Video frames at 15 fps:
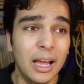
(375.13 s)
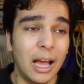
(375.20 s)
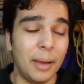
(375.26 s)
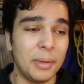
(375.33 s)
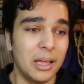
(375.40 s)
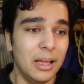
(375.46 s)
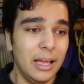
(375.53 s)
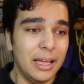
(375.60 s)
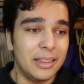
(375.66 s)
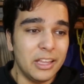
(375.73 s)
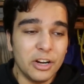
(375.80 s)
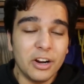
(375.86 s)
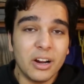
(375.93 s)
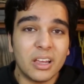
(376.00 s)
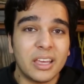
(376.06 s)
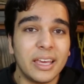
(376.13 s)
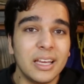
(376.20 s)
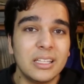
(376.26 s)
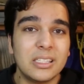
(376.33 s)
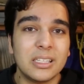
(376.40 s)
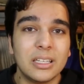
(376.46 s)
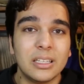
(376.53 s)
I, there are
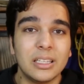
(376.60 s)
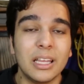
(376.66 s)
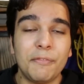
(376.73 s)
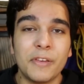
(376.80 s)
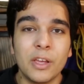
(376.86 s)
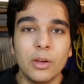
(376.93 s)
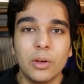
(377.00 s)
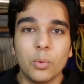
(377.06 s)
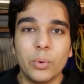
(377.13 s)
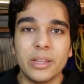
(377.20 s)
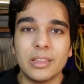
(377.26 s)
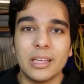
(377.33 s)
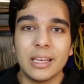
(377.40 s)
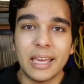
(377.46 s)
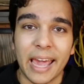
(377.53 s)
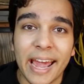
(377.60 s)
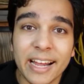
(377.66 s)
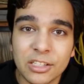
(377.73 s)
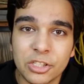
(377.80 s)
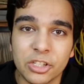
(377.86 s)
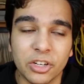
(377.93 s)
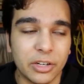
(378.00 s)
kids living with
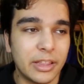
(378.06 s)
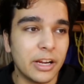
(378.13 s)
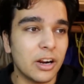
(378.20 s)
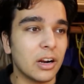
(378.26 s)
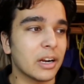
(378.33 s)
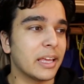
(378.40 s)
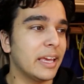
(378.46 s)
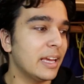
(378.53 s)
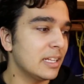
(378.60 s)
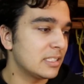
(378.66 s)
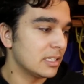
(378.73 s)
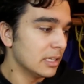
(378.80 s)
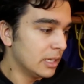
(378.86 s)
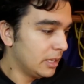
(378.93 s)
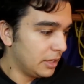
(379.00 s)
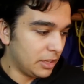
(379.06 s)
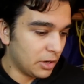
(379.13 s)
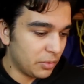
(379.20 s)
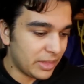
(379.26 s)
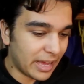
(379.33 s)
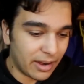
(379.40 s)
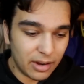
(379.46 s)
cancer. There are kids, you
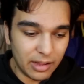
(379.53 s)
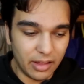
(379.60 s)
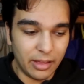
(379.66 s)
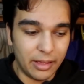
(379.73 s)
know, that